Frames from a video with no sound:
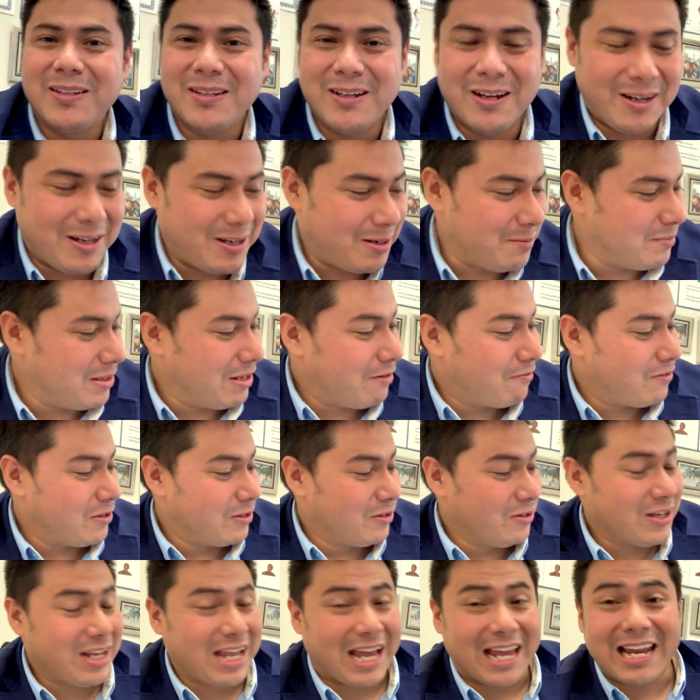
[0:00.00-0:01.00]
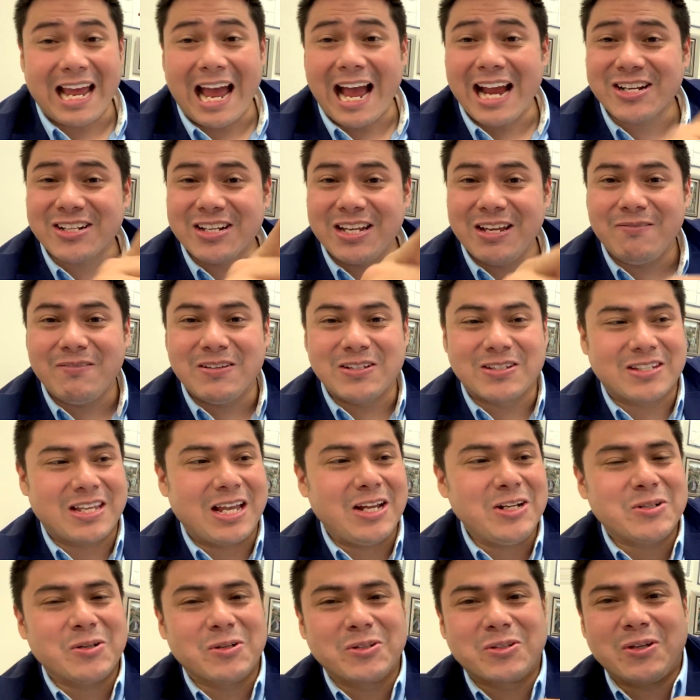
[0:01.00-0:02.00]
If you look at it, I actually even
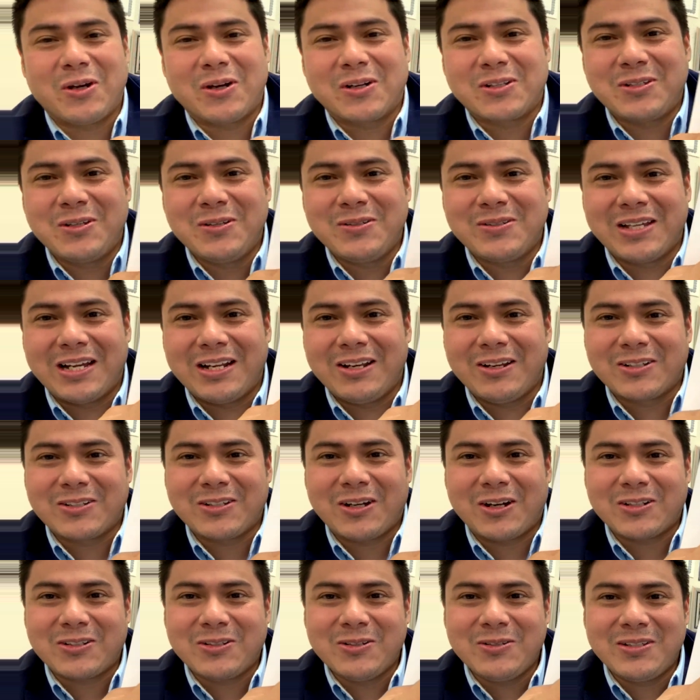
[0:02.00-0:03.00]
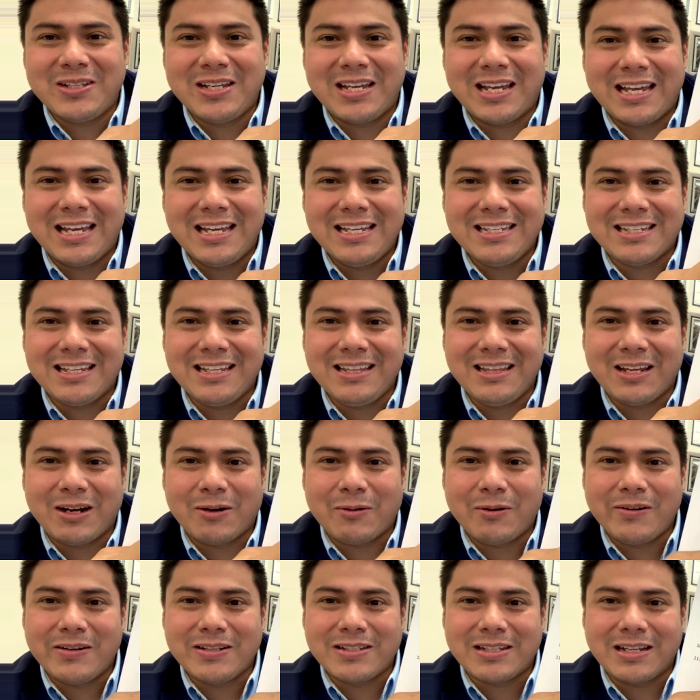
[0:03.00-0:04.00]
scheduled Talk Tuesday. Look, Talk Tuesday is in there.
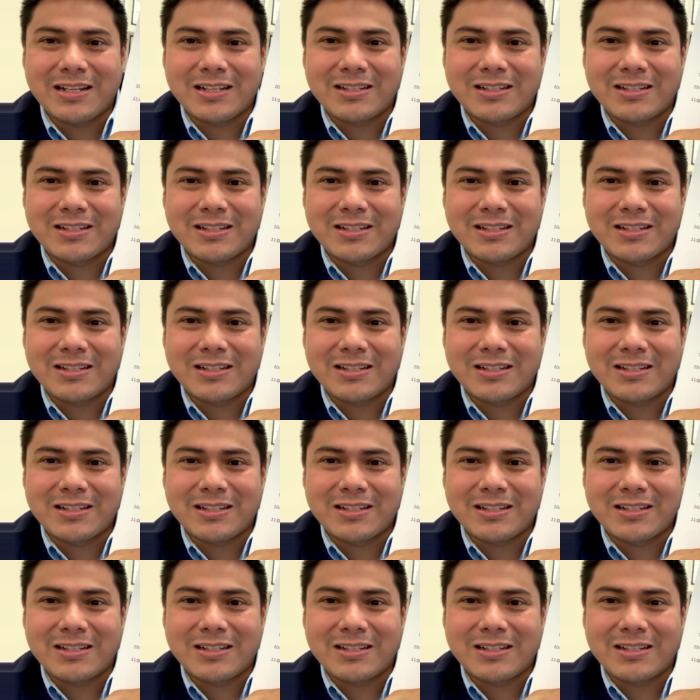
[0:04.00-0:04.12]
Where is it?